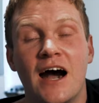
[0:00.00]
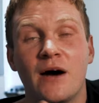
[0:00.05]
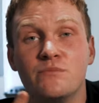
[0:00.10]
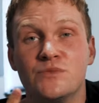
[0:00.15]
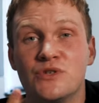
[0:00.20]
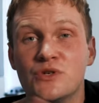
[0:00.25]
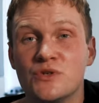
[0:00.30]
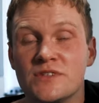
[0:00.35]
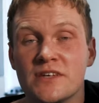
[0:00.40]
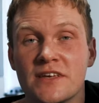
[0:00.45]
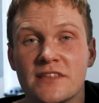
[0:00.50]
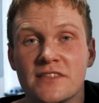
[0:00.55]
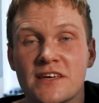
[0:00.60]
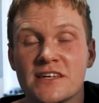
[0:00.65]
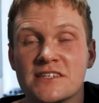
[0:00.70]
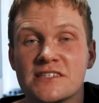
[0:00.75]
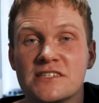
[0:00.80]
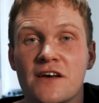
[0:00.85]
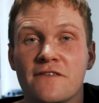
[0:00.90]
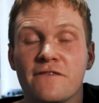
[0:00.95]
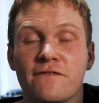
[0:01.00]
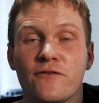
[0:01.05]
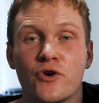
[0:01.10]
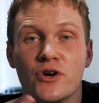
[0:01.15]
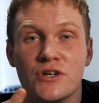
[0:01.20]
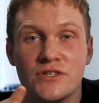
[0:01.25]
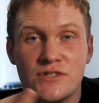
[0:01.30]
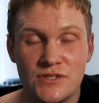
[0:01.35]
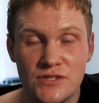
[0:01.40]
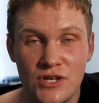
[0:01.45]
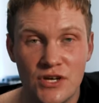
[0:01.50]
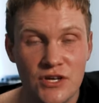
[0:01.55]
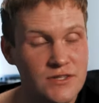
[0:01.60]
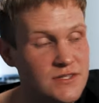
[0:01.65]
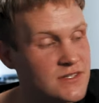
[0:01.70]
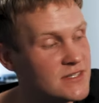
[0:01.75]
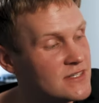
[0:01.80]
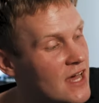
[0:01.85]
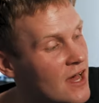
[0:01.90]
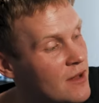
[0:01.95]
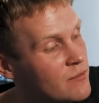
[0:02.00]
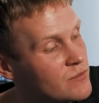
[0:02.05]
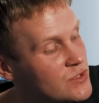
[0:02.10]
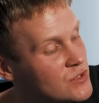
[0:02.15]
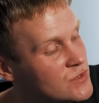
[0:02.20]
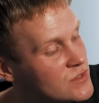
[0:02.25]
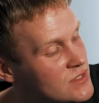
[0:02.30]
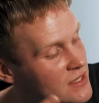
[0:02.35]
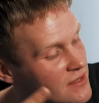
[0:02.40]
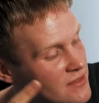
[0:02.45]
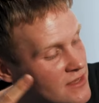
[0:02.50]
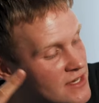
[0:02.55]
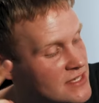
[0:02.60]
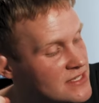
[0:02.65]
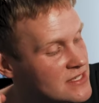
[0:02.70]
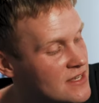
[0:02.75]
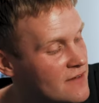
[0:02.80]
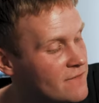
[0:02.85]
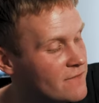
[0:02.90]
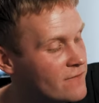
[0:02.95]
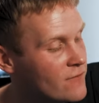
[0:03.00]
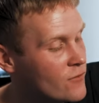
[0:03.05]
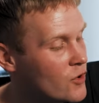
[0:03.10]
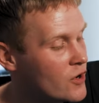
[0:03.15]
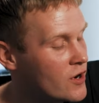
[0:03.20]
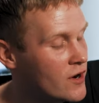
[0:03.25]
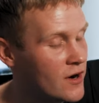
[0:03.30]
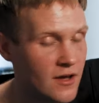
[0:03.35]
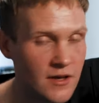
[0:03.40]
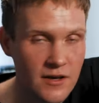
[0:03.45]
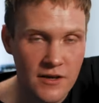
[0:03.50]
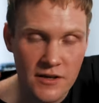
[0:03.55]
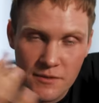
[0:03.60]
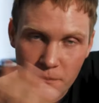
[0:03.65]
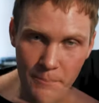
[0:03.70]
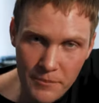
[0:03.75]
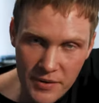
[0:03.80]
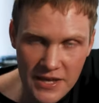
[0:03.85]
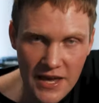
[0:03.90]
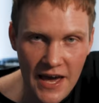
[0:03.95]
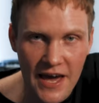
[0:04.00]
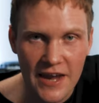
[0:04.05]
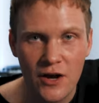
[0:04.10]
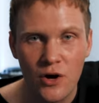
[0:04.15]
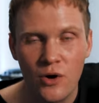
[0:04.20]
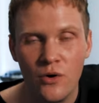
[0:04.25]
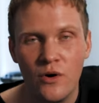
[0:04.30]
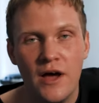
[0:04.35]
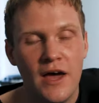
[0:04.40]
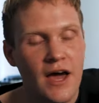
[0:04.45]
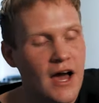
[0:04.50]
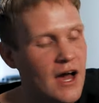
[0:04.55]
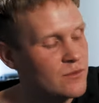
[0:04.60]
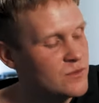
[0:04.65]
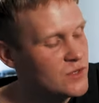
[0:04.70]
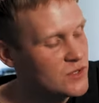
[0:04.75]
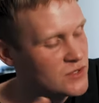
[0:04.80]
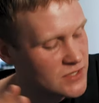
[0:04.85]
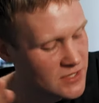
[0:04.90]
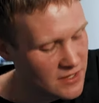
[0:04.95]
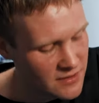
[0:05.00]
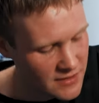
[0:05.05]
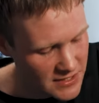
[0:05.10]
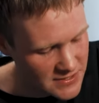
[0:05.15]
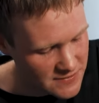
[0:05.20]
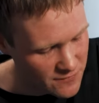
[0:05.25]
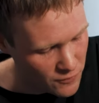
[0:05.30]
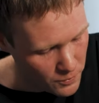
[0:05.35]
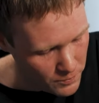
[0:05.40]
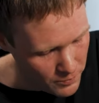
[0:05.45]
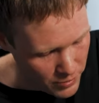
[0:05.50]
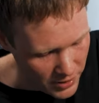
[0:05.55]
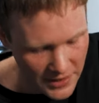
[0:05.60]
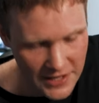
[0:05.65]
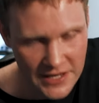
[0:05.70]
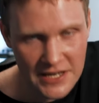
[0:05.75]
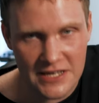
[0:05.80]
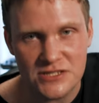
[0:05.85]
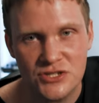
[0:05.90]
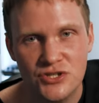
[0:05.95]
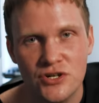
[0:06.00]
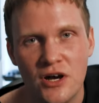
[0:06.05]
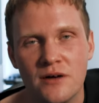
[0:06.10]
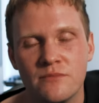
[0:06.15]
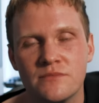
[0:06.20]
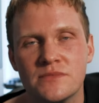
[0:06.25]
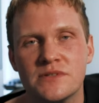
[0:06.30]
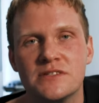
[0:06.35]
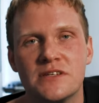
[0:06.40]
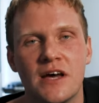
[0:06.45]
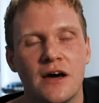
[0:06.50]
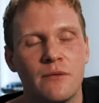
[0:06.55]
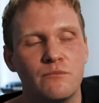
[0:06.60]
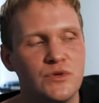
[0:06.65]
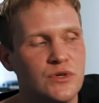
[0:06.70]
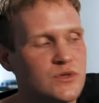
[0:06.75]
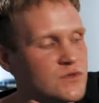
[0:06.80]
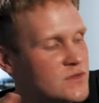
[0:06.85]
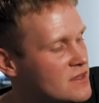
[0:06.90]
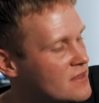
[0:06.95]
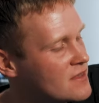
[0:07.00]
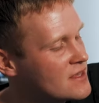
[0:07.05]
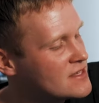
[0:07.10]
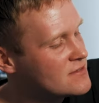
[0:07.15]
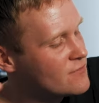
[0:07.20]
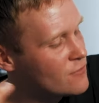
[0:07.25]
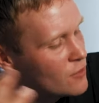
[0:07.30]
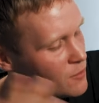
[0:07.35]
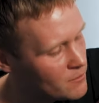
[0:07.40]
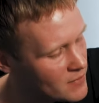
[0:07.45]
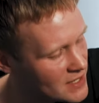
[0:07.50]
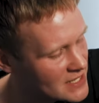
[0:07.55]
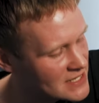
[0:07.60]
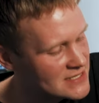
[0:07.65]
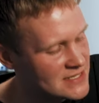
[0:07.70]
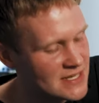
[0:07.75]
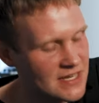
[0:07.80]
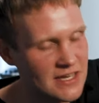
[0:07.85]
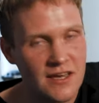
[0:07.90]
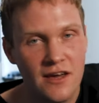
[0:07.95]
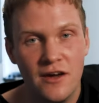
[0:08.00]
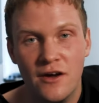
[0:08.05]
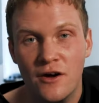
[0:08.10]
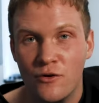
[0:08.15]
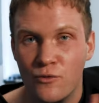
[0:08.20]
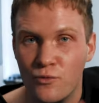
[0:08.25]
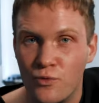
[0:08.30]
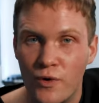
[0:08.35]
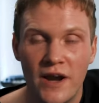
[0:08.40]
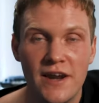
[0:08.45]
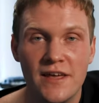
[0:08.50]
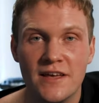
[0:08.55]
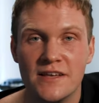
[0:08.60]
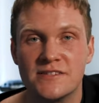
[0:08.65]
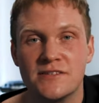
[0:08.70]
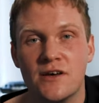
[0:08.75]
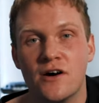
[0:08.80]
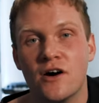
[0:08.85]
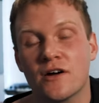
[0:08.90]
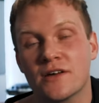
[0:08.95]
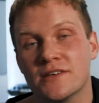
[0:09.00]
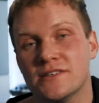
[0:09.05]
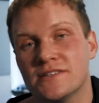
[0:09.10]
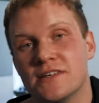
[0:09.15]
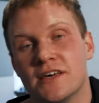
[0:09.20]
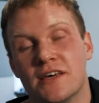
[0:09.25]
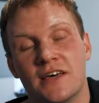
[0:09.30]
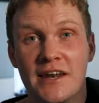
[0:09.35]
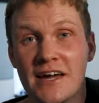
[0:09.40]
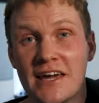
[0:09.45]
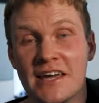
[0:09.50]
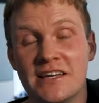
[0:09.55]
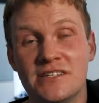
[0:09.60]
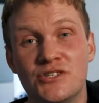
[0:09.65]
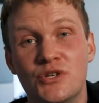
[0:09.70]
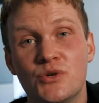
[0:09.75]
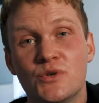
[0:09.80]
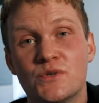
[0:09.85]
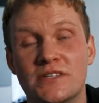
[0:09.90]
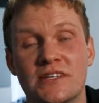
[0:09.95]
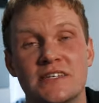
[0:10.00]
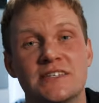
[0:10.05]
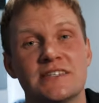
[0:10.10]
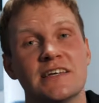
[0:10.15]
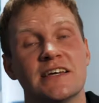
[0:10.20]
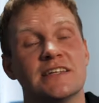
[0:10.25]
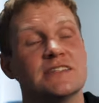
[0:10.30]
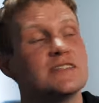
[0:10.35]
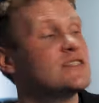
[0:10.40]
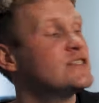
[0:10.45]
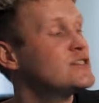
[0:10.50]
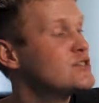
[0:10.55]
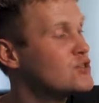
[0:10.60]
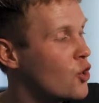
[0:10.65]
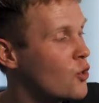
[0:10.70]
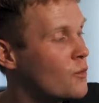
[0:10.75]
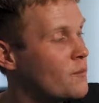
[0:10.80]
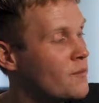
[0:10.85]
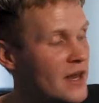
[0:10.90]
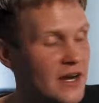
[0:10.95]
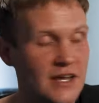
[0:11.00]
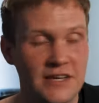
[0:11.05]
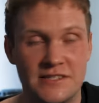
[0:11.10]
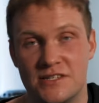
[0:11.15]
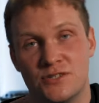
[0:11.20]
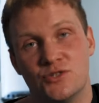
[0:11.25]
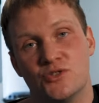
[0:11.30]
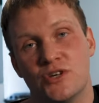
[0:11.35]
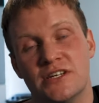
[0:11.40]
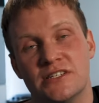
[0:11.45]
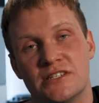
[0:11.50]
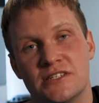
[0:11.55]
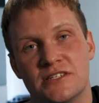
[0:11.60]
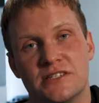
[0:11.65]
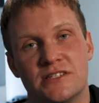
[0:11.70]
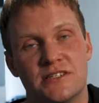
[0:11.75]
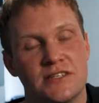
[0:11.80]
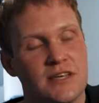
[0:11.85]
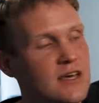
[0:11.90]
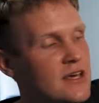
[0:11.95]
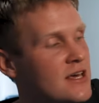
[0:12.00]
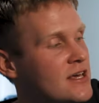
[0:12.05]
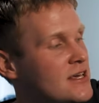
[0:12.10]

I'm using this for synths. I'm using this for piano, I'm using this for playing drums, I'm using this for mixing, writing songs, and I can use this in so many situations.